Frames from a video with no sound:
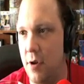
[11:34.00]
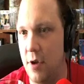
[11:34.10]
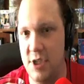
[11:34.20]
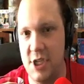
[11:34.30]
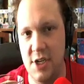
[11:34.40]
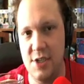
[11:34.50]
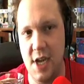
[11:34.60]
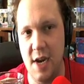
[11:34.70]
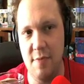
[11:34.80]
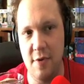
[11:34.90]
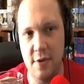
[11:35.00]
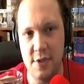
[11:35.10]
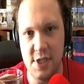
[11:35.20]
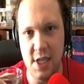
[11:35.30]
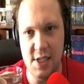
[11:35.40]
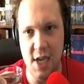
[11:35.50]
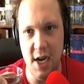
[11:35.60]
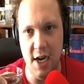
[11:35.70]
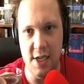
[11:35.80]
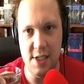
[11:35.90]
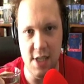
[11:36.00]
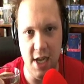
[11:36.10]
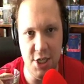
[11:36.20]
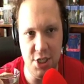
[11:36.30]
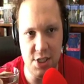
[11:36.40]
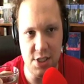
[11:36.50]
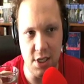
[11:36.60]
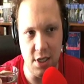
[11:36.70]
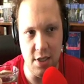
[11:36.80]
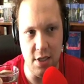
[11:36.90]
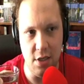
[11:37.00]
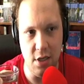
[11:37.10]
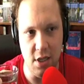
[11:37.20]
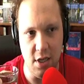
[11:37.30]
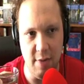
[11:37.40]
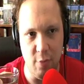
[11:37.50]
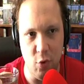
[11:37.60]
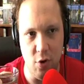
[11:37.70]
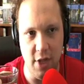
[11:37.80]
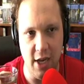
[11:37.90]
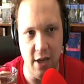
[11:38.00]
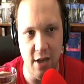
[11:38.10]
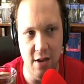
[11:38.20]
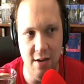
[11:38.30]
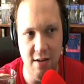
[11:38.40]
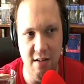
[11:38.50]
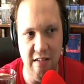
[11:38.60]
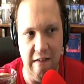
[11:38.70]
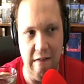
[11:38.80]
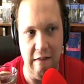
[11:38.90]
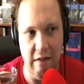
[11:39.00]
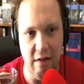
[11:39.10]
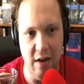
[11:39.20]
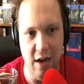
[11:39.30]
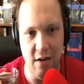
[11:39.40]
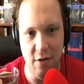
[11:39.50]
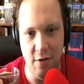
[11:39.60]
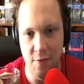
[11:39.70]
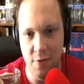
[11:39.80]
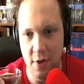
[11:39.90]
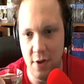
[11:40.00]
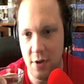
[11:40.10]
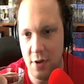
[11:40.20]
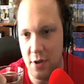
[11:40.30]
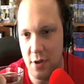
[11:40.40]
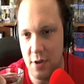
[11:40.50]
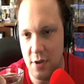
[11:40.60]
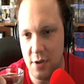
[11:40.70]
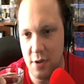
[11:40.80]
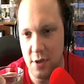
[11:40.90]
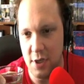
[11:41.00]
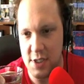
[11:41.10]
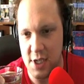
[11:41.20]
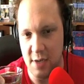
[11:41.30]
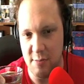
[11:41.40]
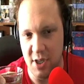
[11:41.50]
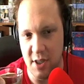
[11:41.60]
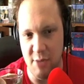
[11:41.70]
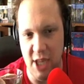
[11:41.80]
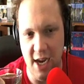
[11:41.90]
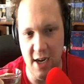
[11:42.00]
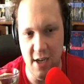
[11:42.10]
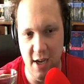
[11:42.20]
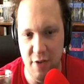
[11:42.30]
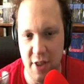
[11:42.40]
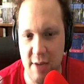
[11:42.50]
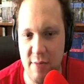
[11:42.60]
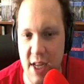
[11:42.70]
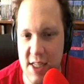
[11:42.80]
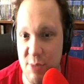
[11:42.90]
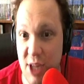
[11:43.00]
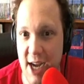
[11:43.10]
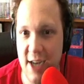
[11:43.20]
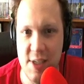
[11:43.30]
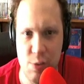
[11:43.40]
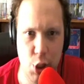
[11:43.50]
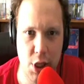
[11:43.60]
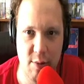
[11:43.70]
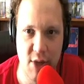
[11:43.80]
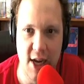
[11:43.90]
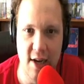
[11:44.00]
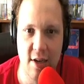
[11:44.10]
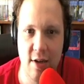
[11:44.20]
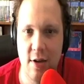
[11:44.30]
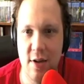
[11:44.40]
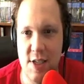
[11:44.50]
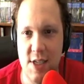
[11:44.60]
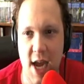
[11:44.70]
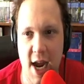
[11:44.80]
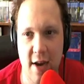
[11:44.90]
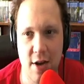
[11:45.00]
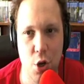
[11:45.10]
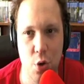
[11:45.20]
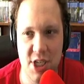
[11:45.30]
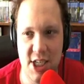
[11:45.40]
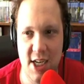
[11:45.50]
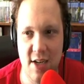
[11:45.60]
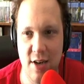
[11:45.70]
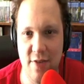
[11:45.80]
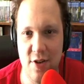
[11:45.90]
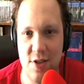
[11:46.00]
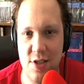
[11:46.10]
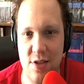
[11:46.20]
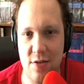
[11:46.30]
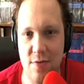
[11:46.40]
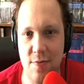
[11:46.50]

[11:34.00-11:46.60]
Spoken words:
Tin type. See, that's kind of nice. The edges, they look a little bit more, like, hard. I don't know. It's like, but the black, everything that's black is really black. The sky, no detail difference, you know?